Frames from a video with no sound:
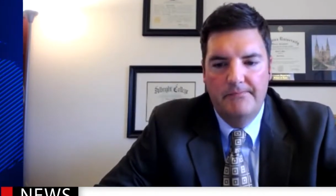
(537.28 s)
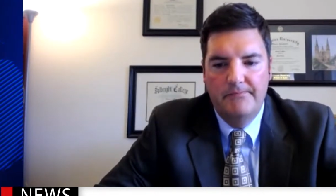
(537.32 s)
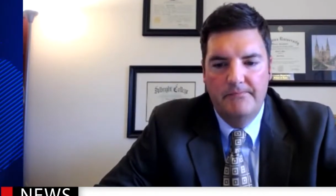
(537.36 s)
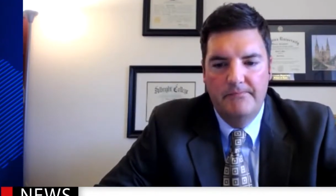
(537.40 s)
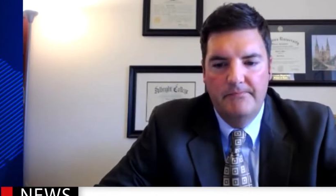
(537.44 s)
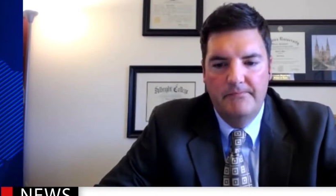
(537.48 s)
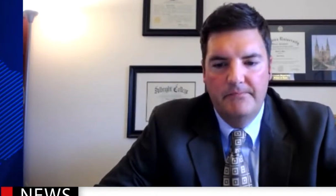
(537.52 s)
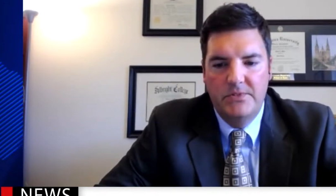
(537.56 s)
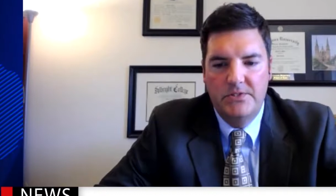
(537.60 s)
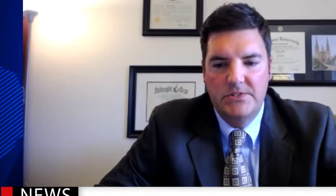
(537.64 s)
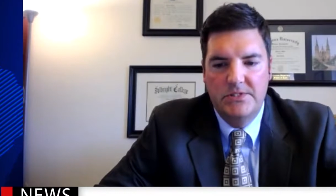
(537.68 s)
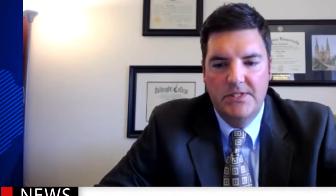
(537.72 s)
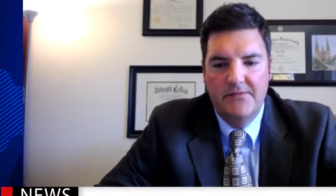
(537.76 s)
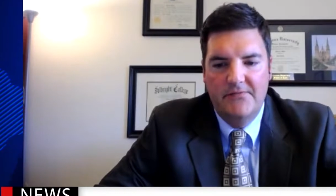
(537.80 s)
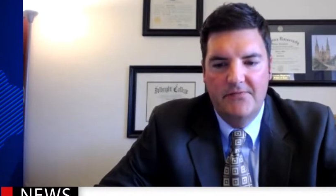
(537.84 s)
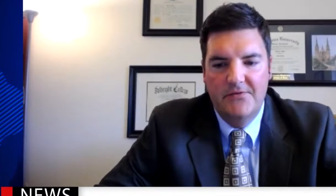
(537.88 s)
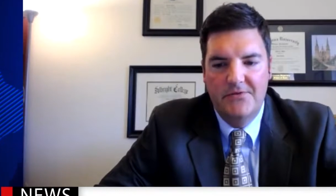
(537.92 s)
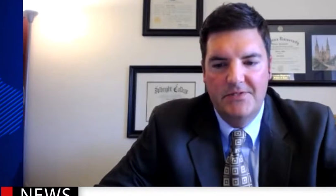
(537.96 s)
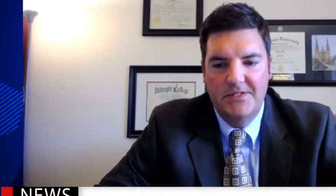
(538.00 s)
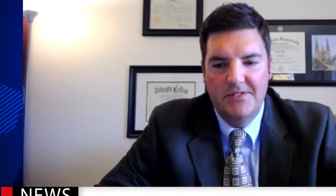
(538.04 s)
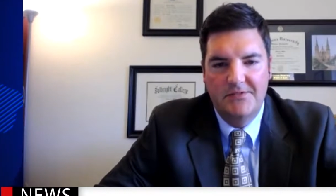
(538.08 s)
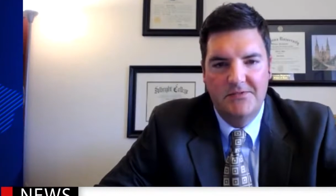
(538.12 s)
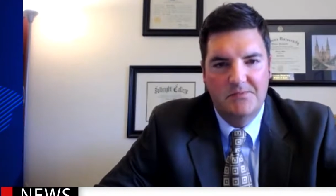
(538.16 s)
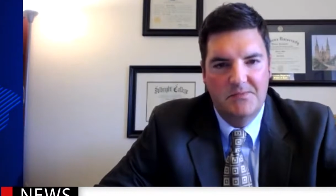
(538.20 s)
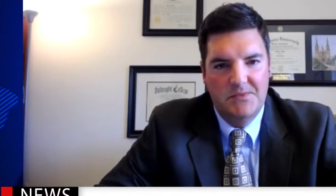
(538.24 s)
you save
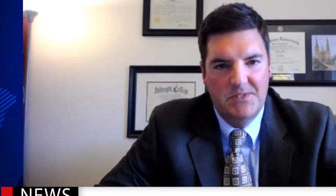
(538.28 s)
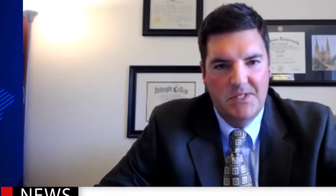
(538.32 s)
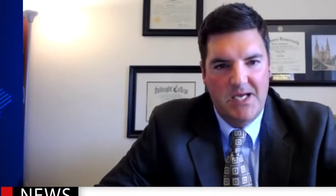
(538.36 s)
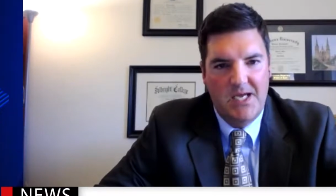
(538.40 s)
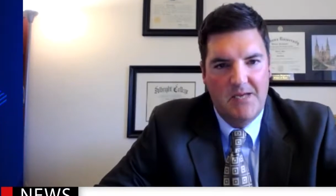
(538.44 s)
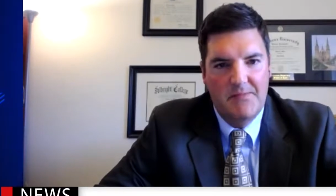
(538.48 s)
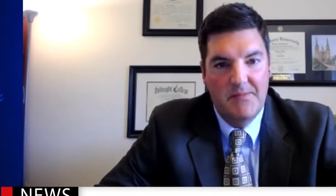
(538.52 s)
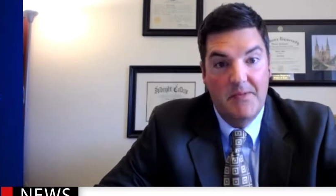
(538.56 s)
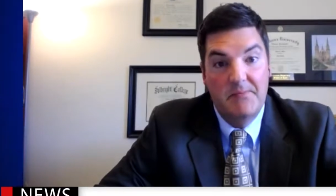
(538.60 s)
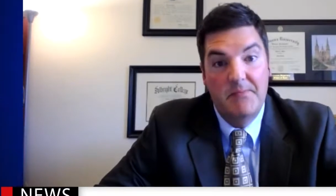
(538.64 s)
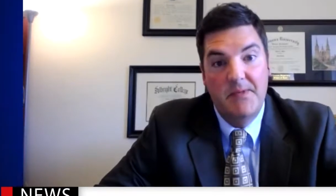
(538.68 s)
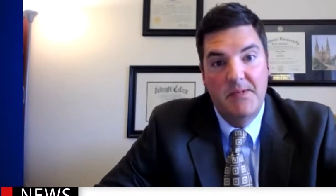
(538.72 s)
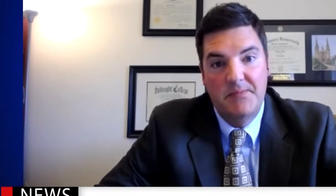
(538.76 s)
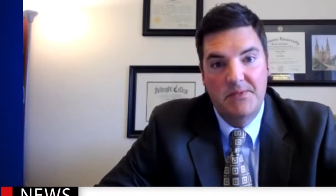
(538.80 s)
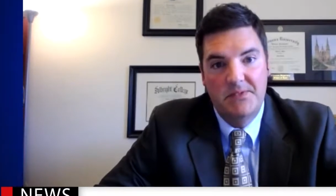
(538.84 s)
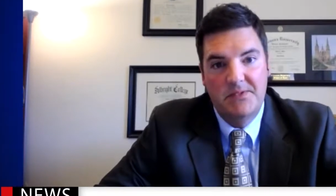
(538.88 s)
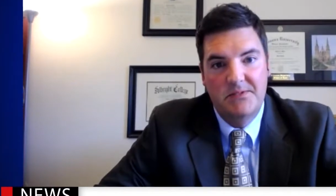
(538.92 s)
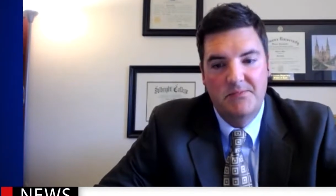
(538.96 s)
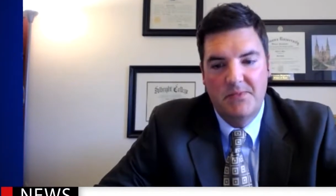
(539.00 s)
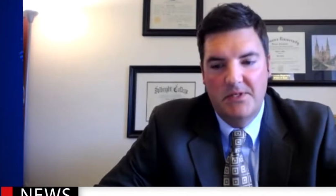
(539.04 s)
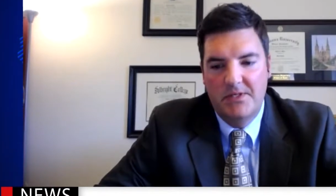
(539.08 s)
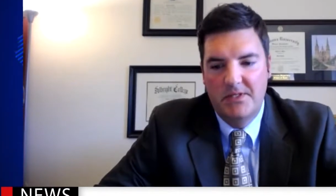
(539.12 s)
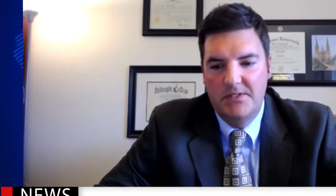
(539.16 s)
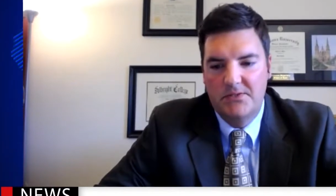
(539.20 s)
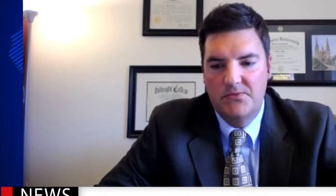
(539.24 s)
yourself some time and maybe some
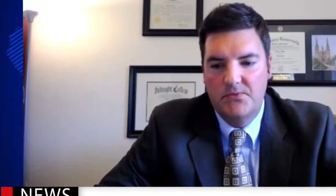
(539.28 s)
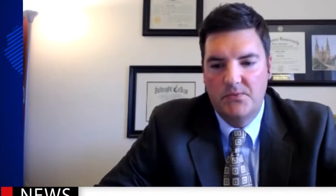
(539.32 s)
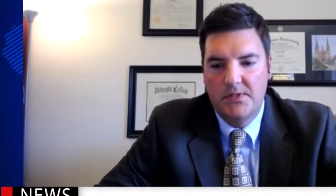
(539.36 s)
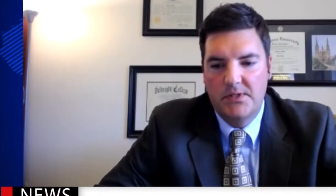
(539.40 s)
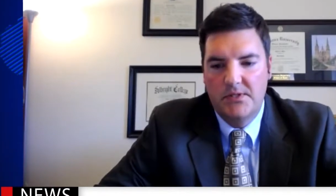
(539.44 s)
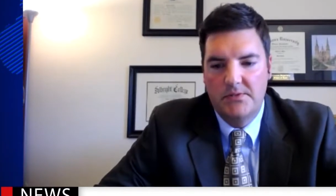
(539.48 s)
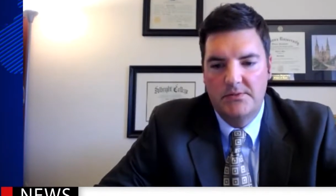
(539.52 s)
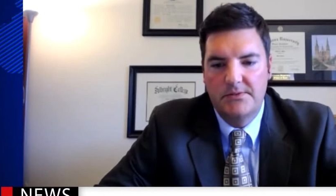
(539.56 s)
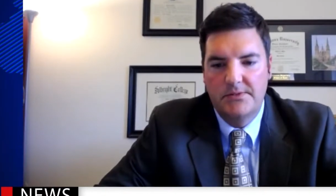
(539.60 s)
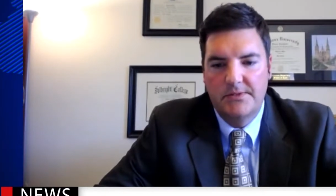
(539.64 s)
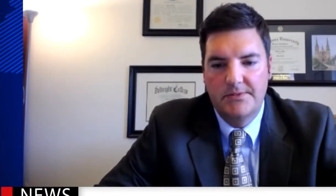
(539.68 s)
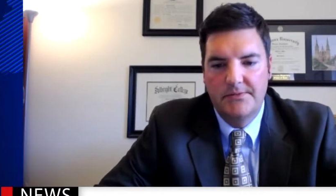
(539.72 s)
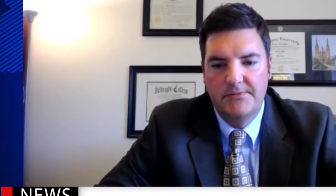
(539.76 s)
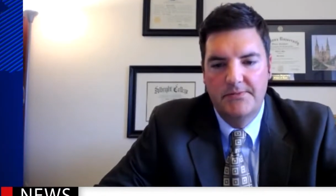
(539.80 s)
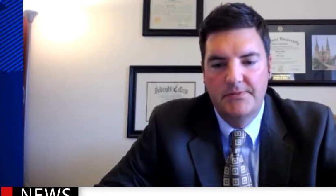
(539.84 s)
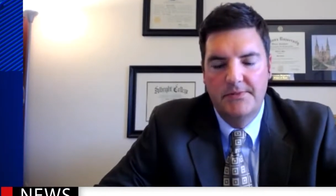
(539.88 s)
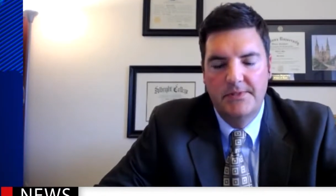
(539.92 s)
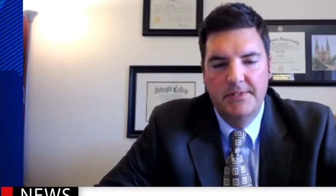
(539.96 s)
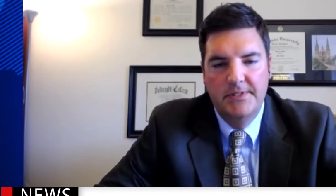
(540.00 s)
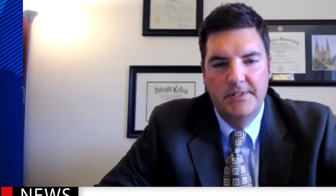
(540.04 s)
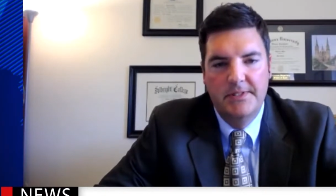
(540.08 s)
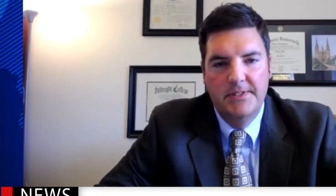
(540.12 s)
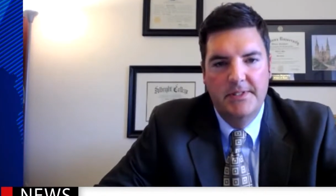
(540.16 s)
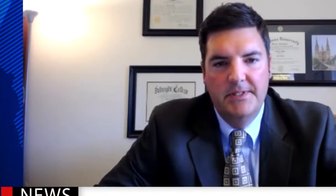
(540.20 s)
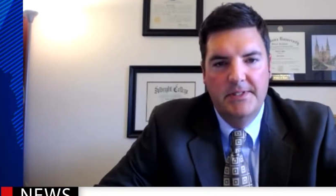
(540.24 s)
money as well. So
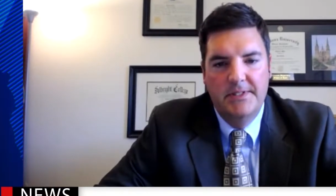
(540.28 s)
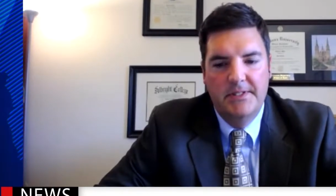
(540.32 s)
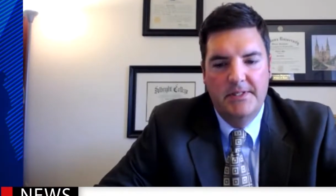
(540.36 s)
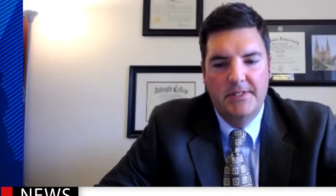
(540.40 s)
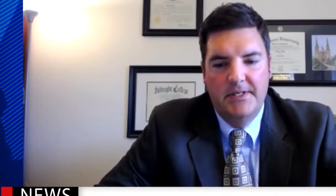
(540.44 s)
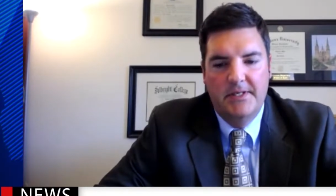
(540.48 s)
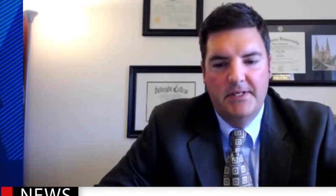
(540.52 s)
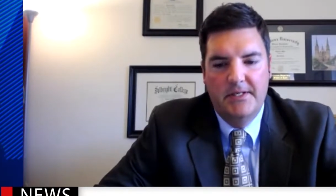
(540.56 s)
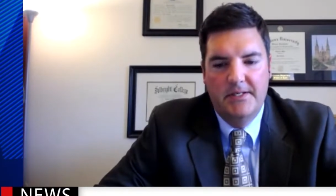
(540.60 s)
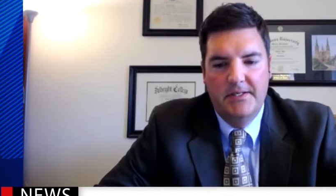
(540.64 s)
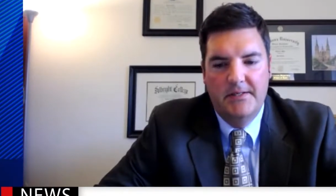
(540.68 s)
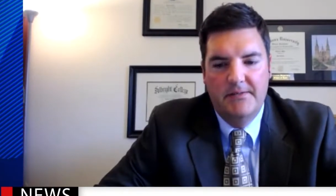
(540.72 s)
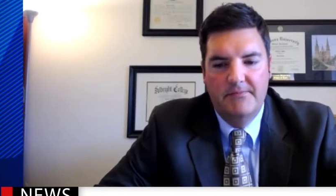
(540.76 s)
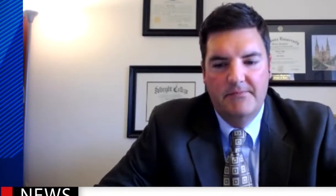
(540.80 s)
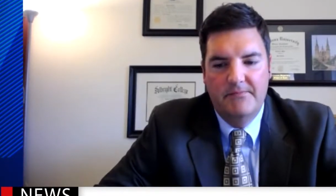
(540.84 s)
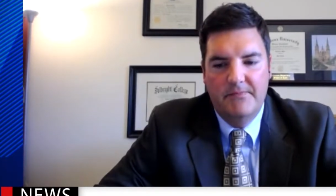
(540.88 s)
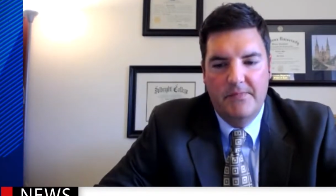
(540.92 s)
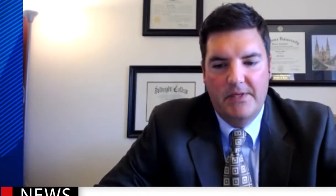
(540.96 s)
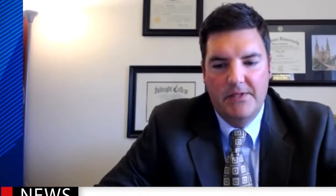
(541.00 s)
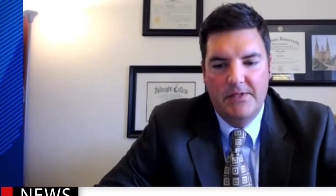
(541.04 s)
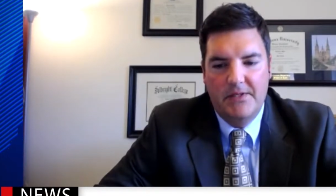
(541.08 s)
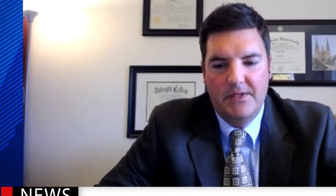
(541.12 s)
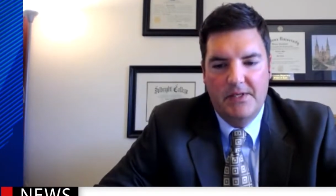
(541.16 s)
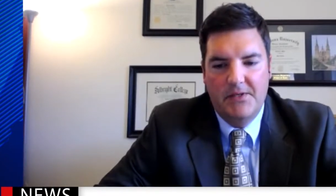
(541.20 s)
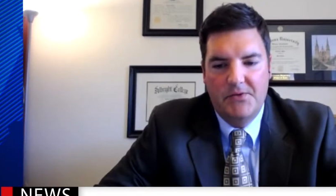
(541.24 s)

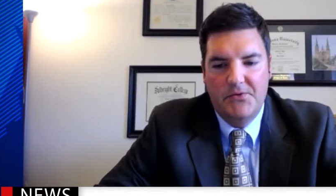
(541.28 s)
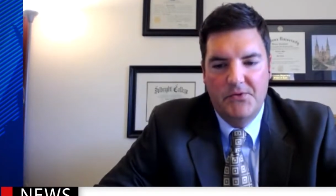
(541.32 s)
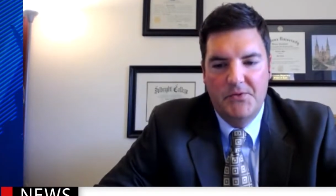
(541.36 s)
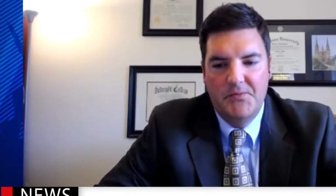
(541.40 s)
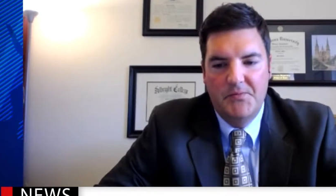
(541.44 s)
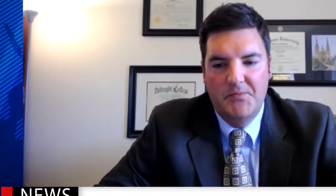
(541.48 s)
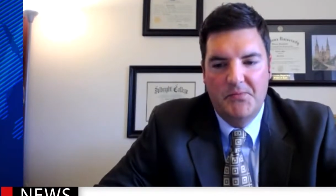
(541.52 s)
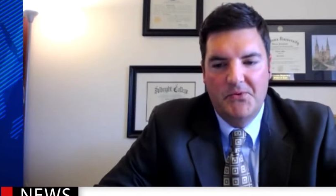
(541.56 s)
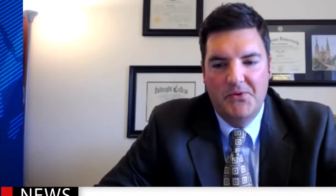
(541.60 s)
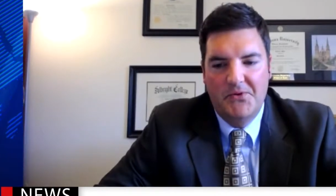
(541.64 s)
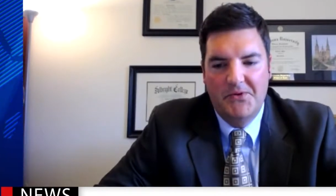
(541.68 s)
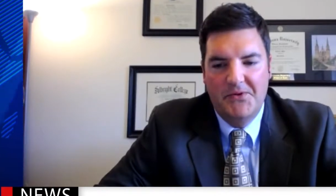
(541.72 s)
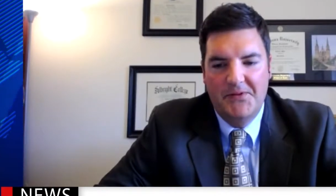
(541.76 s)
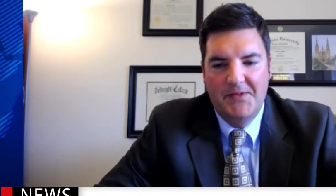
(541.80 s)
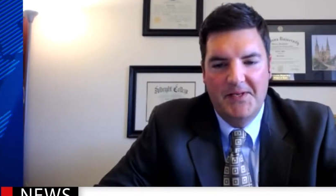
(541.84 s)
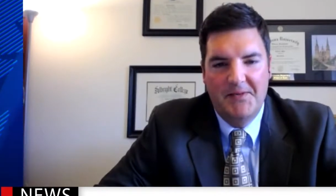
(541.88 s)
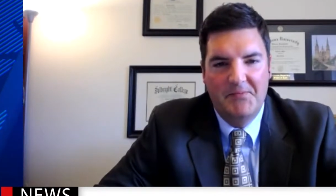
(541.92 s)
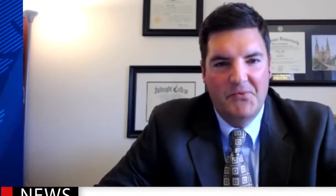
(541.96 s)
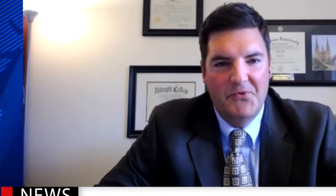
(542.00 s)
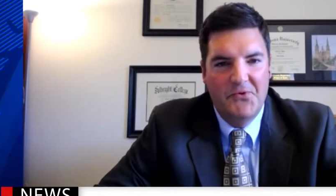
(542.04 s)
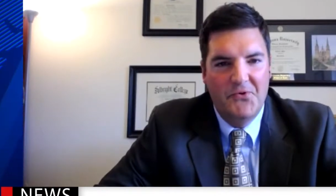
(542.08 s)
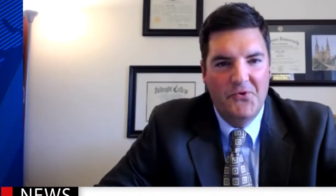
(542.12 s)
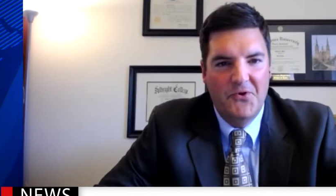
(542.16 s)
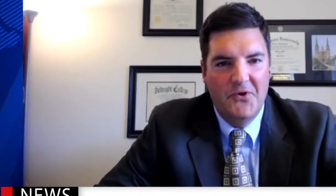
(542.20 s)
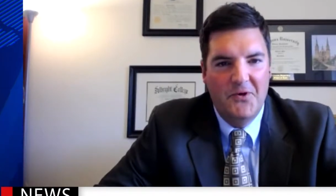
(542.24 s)
I couldn't plug that
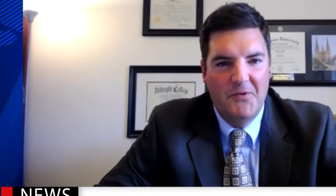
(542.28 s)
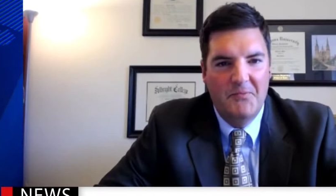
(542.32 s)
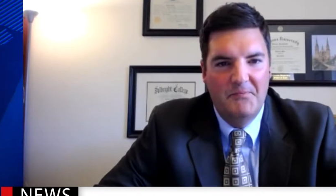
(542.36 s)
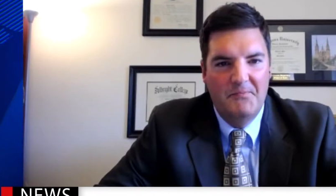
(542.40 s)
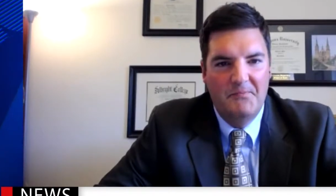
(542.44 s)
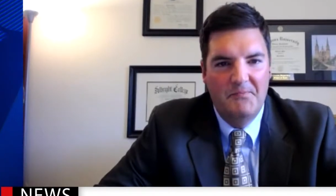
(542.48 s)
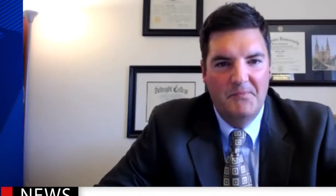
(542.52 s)
program